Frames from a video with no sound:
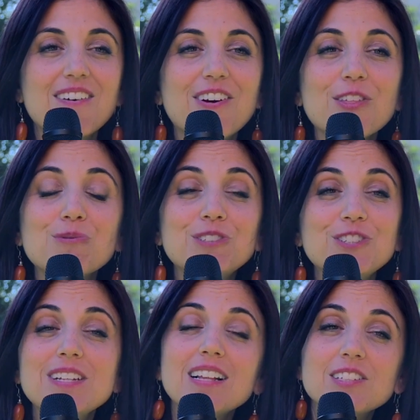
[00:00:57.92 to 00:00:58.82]
Father, would
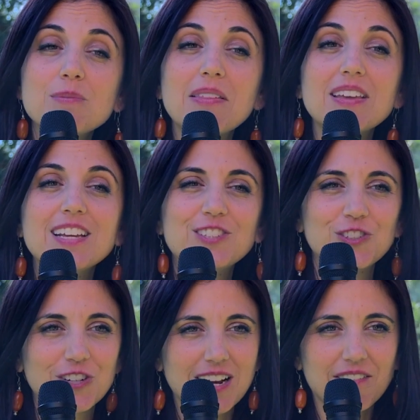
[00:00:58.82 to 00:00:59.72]
you tell us about the
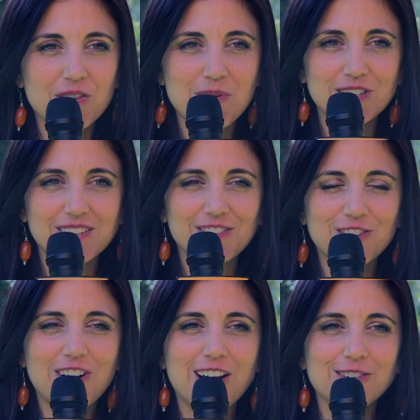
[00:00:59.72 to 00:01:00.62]
history of the
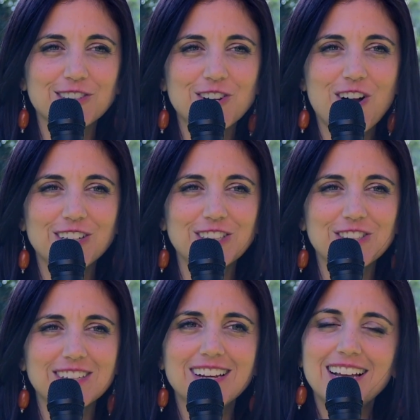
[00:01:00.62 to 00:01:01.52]
Pontifical Irish
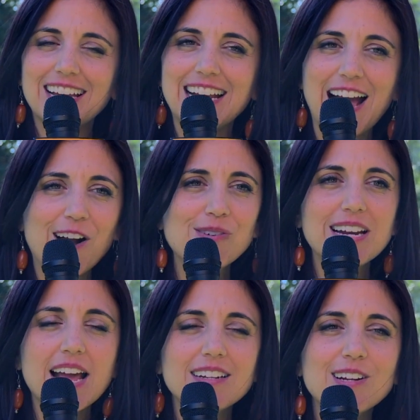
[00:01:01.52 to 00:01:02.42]
College and how
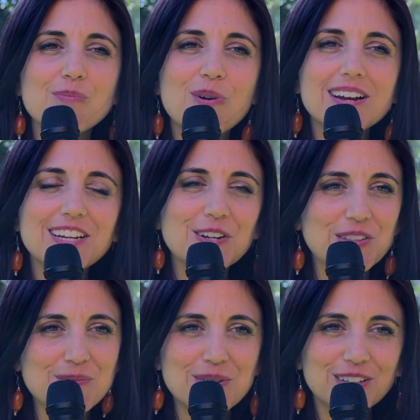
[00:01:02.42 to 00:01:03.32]
it ended up right here
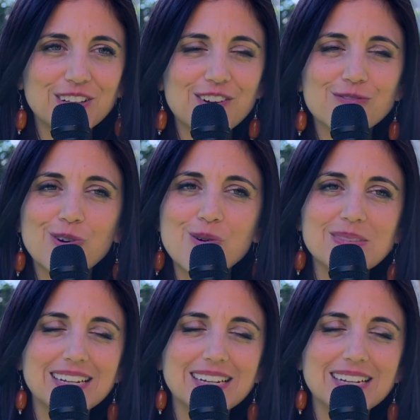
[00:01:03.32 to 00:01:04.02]
in the middle of Rome,